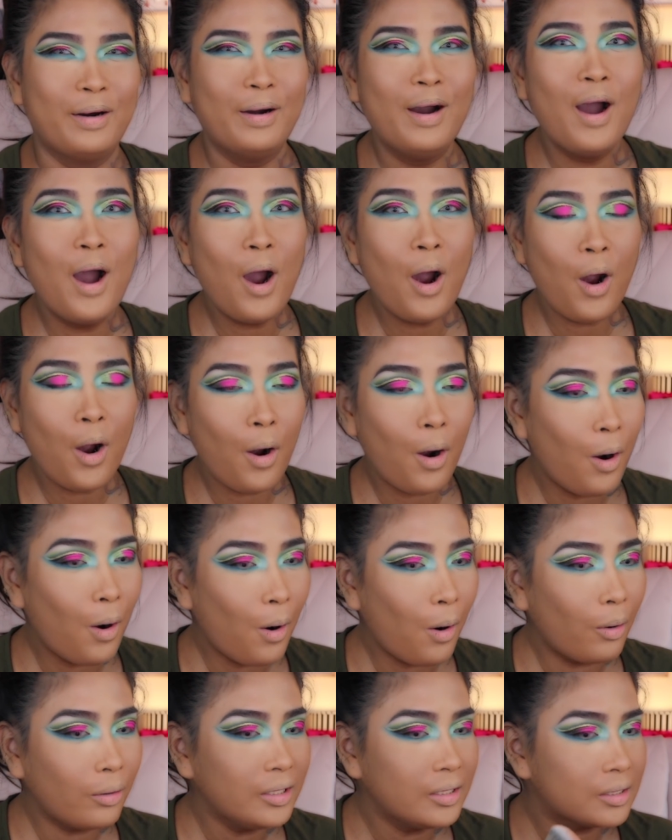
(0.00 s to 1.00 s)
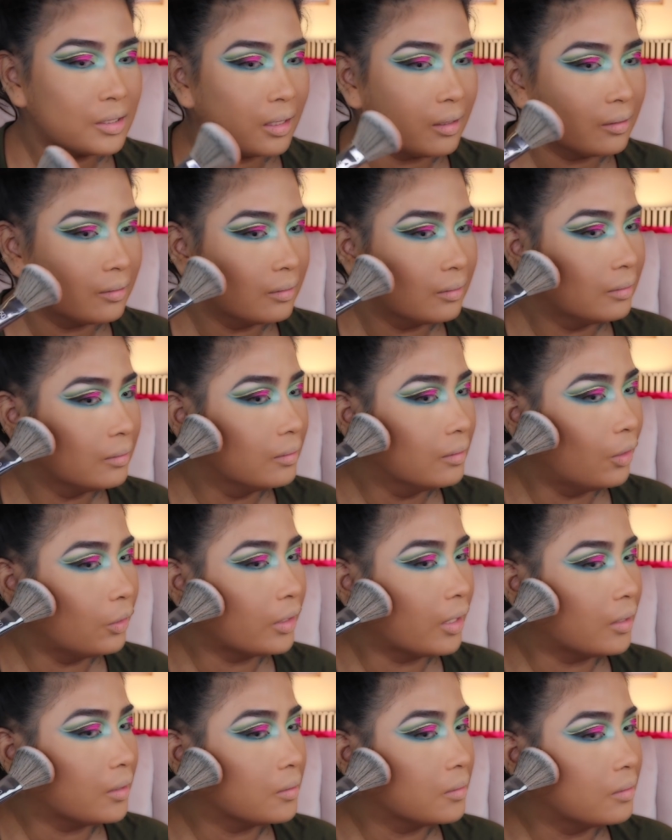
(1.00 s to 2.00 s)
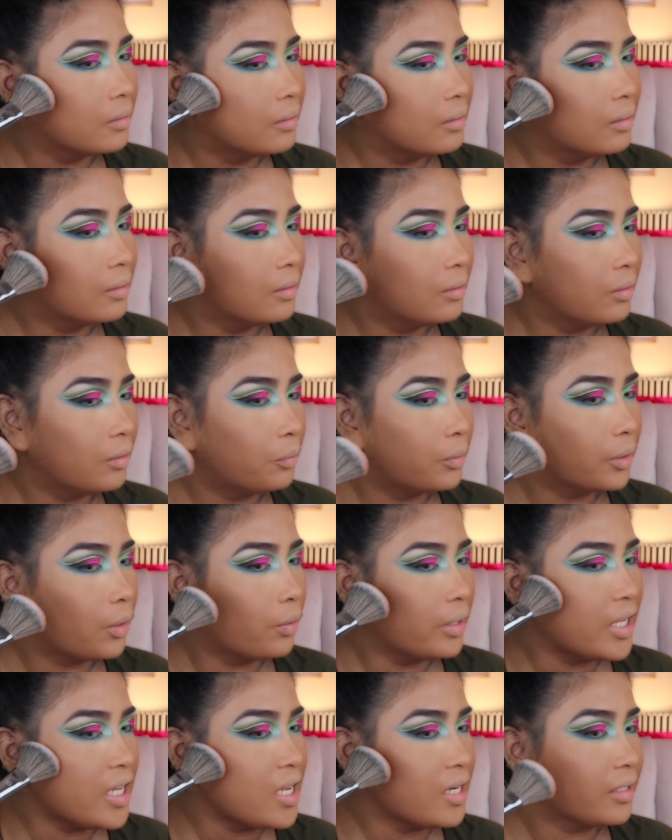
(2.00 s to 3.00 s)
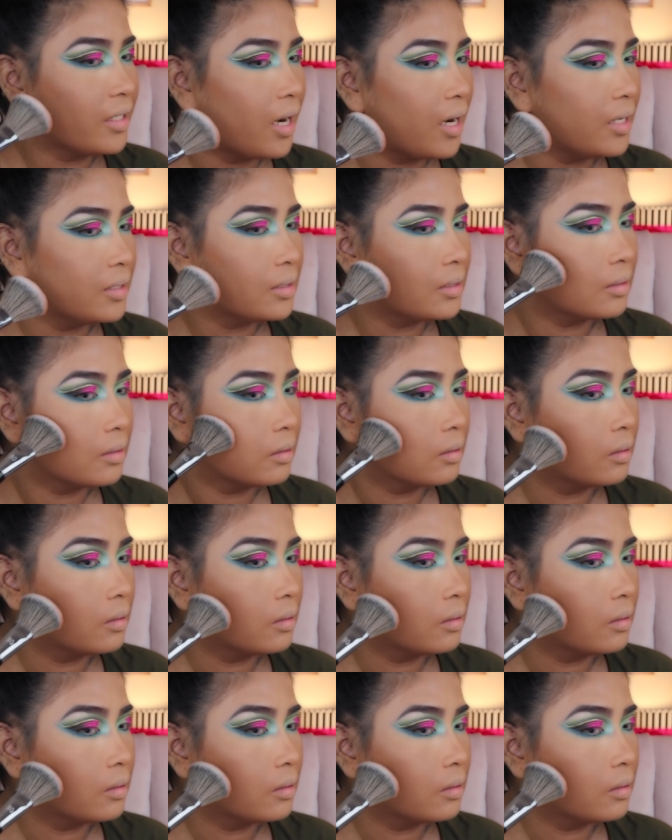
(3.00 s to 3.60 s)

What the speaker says: Holy shit. Okay. We're going in, guys.